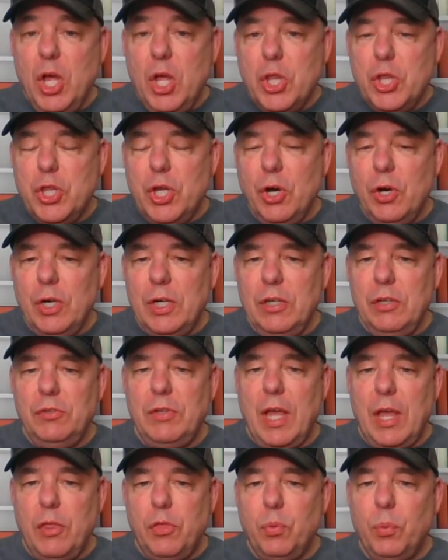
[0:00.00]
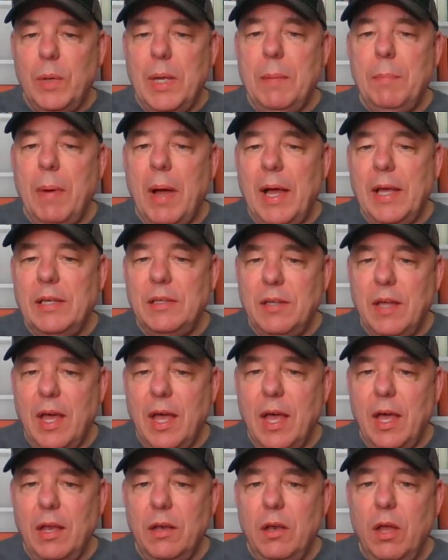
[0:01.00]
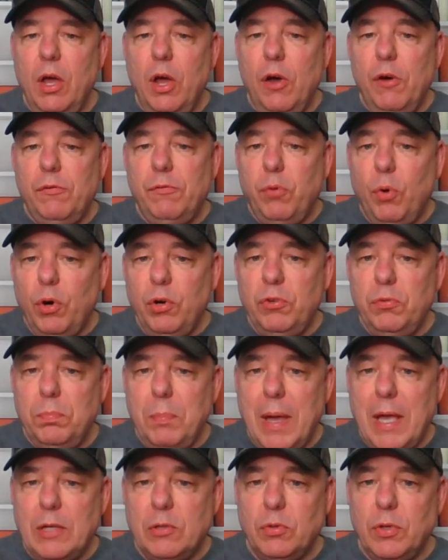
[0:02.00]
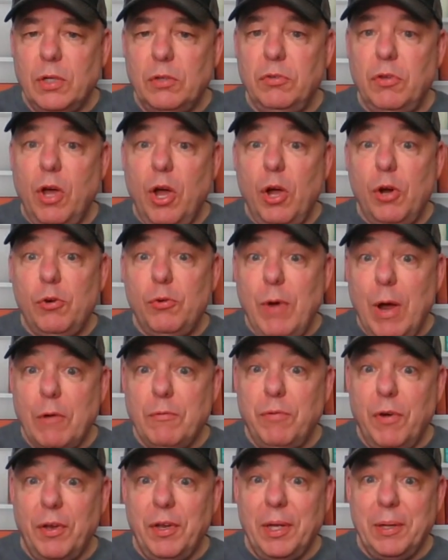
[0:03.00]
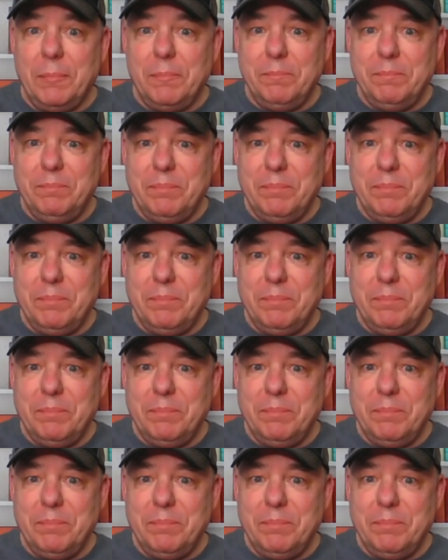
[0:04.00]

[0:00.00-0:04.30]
There is a 3x10 force matrix crowdfunding.